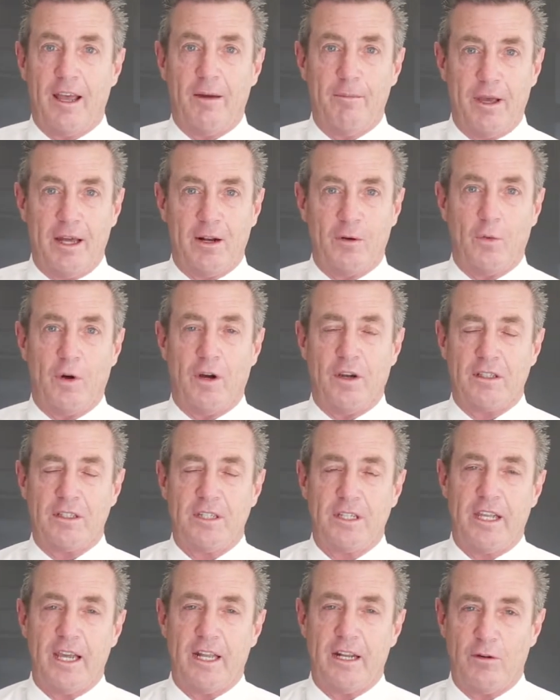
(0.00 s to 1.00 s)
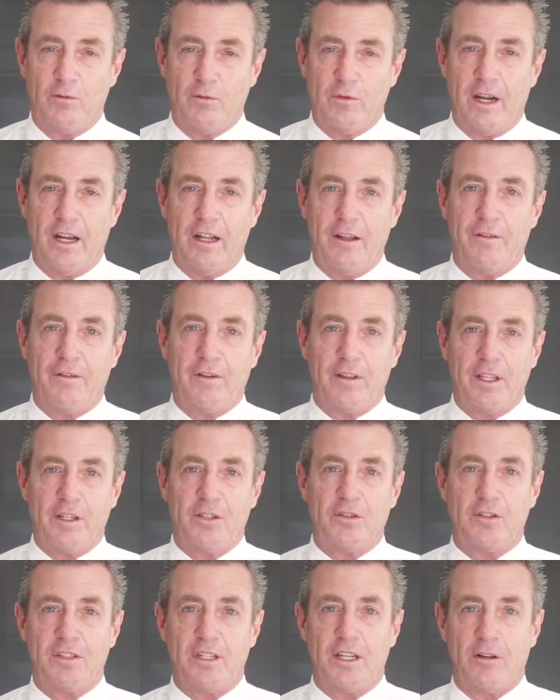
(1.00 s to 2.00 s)
amount of work to get it ready for
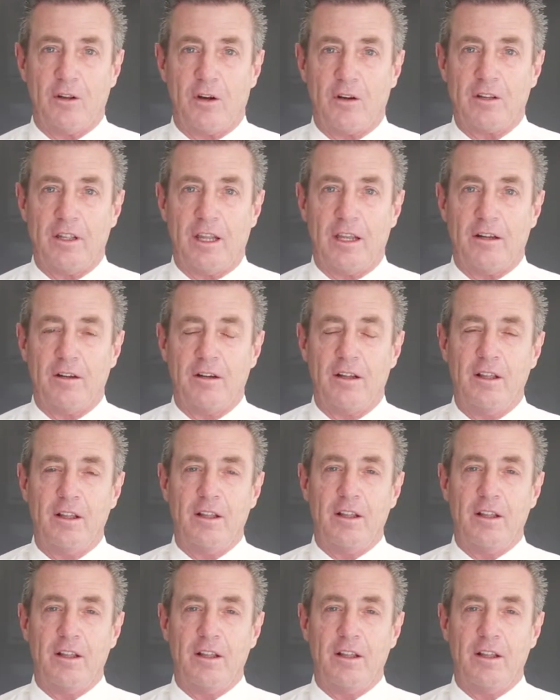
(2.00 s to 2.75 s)
literacy lockdown.